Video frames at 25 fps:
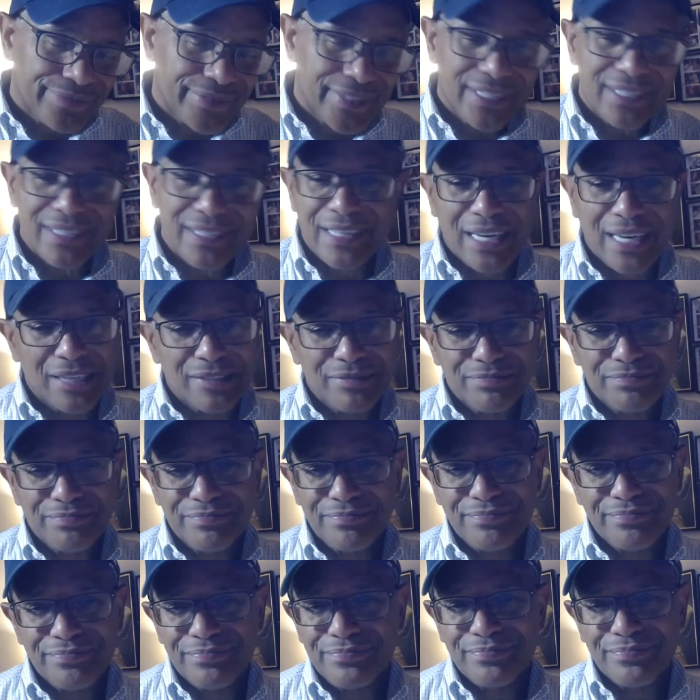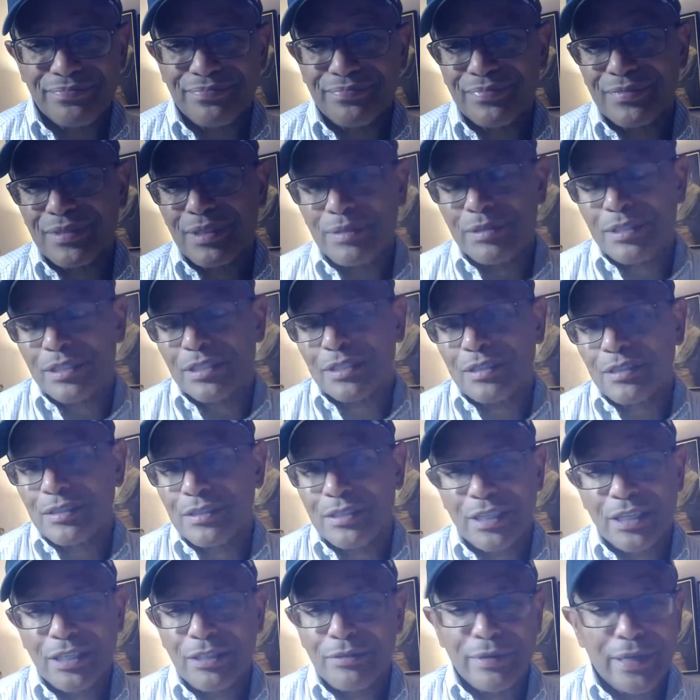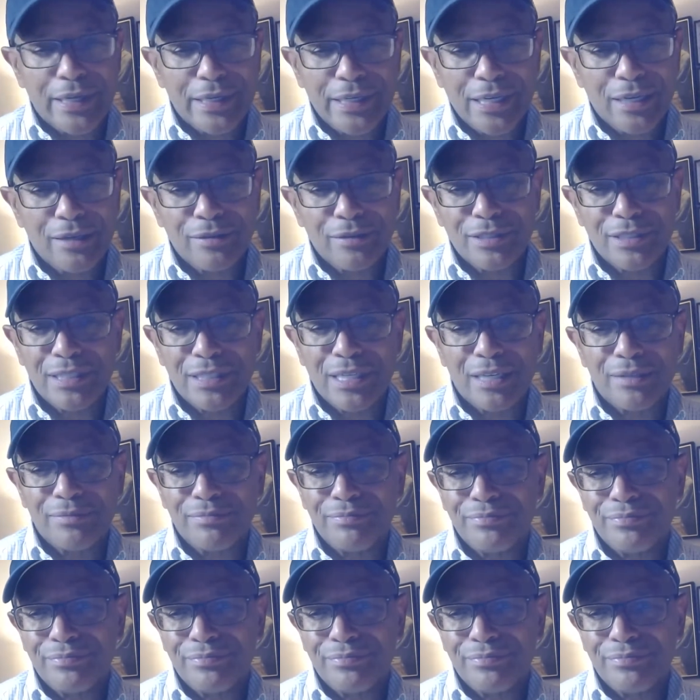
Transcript: It's not. I'm just gonna tell you right now, it's not.